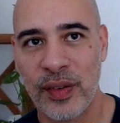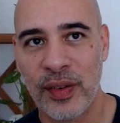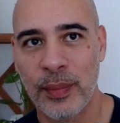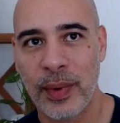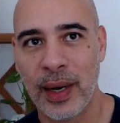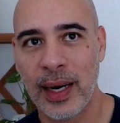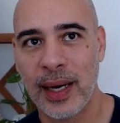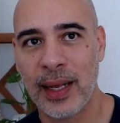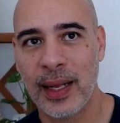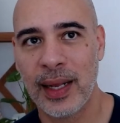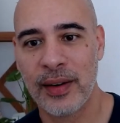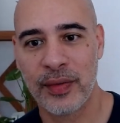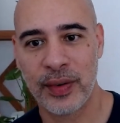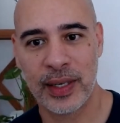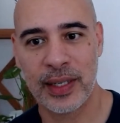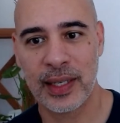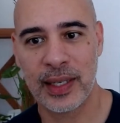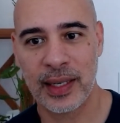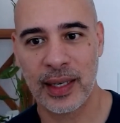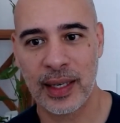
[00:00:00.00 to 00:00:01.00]
my life
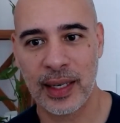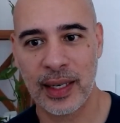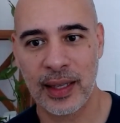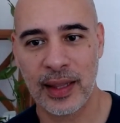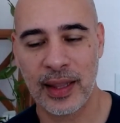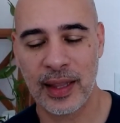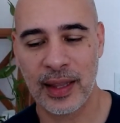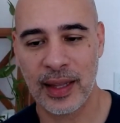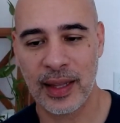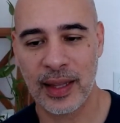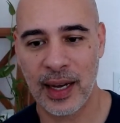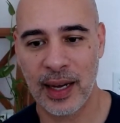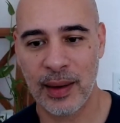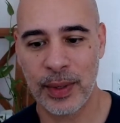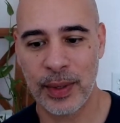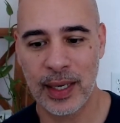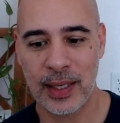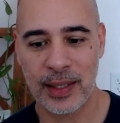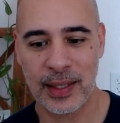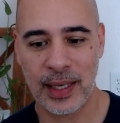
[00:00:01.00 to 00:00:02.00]
recently
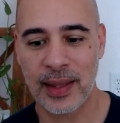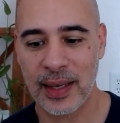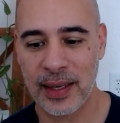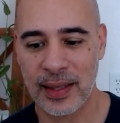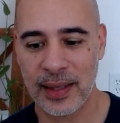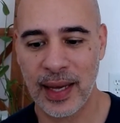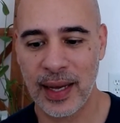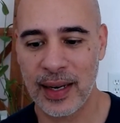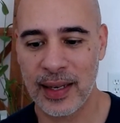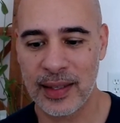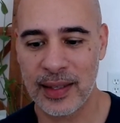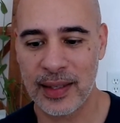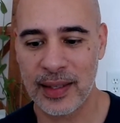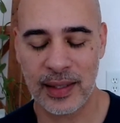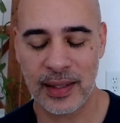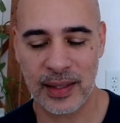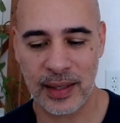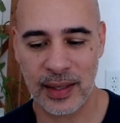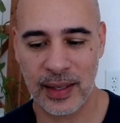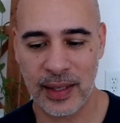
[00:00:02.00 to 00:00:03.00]
because I think that
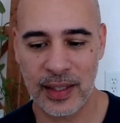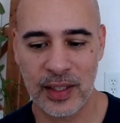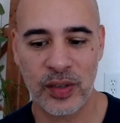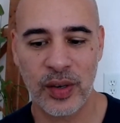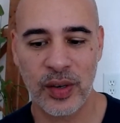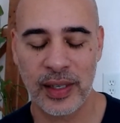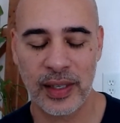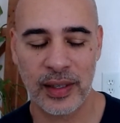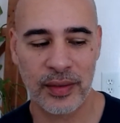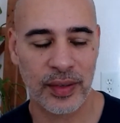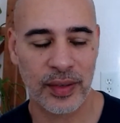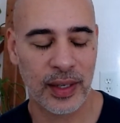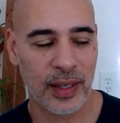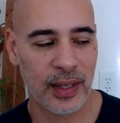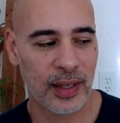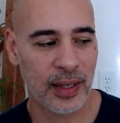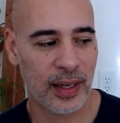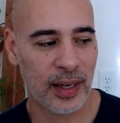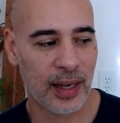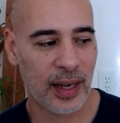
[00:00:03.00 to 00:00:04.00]
it's instructive.
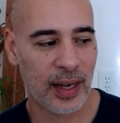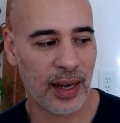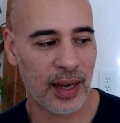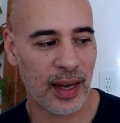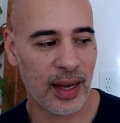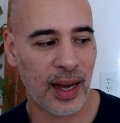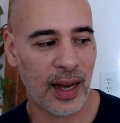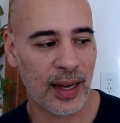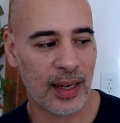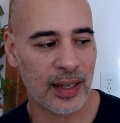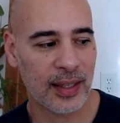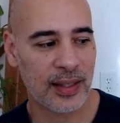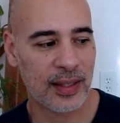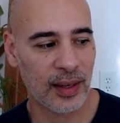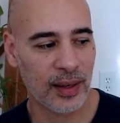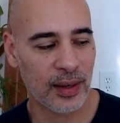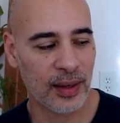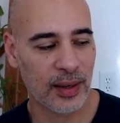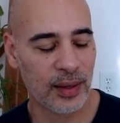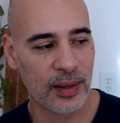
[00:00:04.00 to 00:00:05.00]

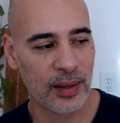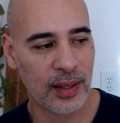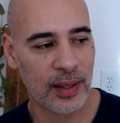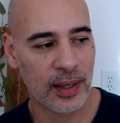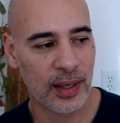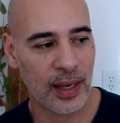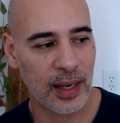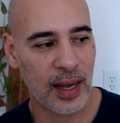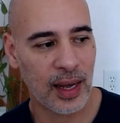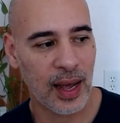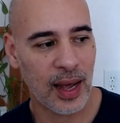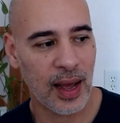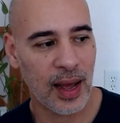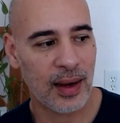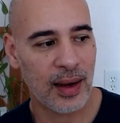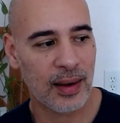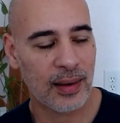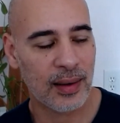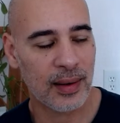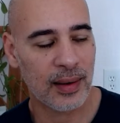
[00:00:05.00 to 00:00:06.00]
So
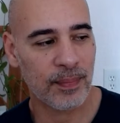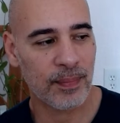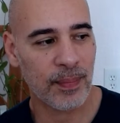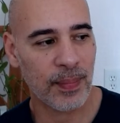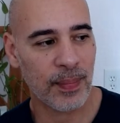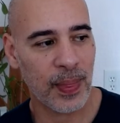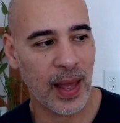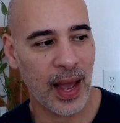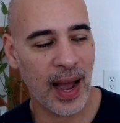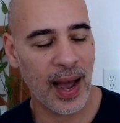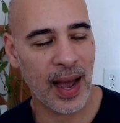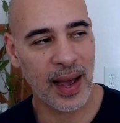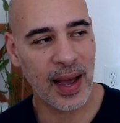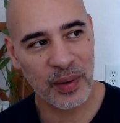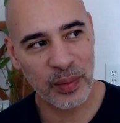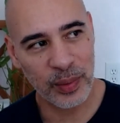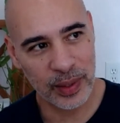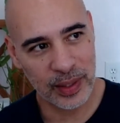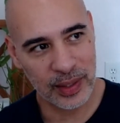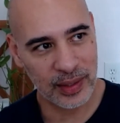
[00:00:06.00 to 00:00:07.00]
I
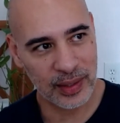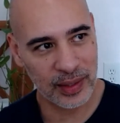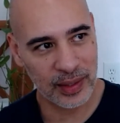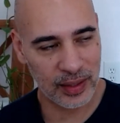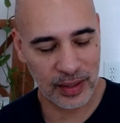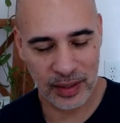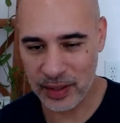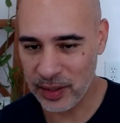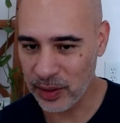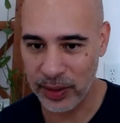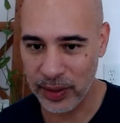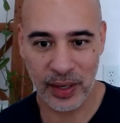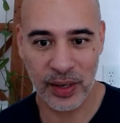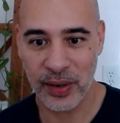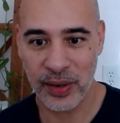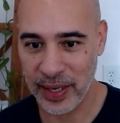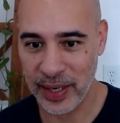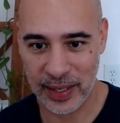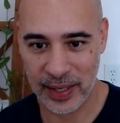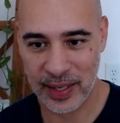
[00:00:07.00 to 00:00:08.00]
was doing
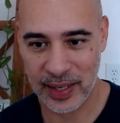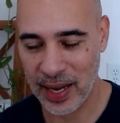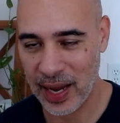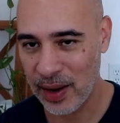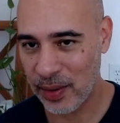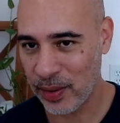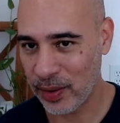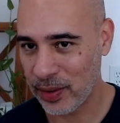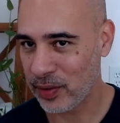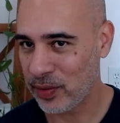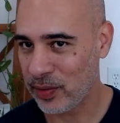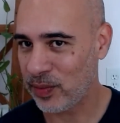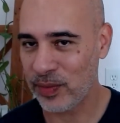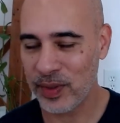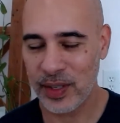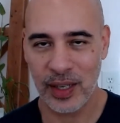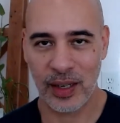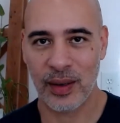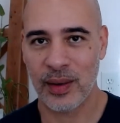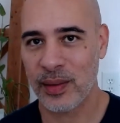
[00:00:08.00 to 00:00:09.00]
great. I was,
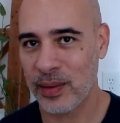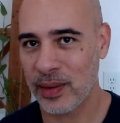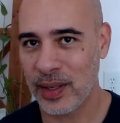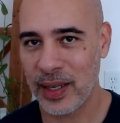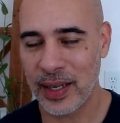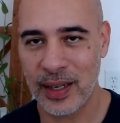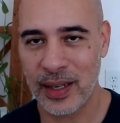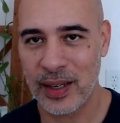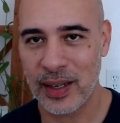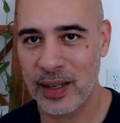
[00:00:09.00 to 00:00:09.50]
like